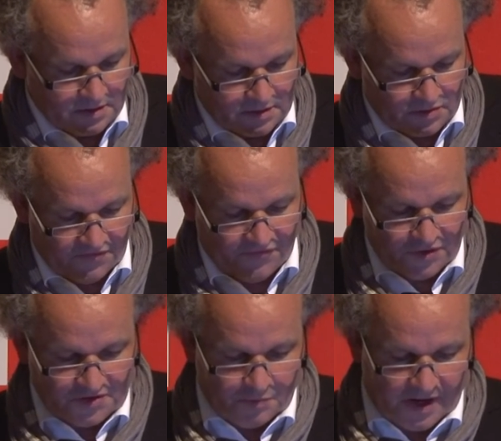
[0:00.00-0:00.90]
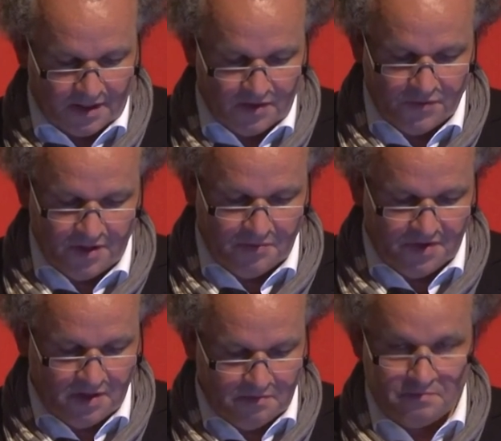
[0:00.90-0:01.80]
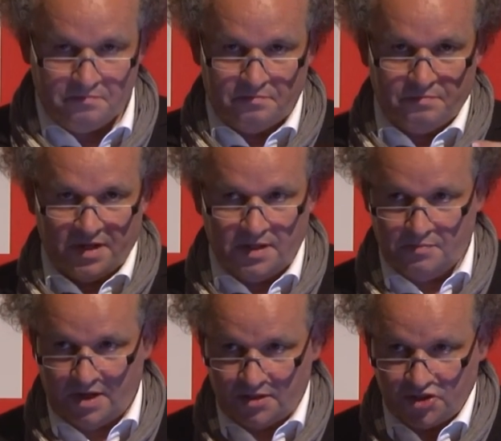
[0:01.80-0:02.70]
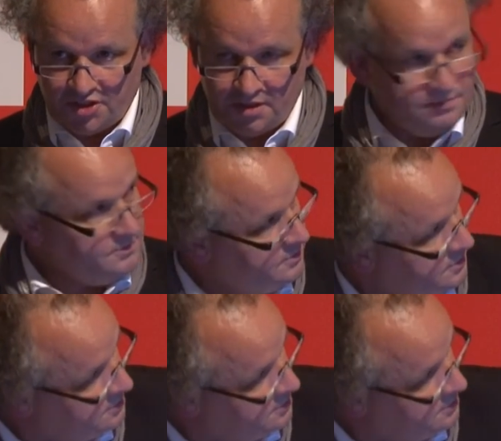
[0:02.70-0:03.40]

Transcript: So the first panel will be Banny Banerjee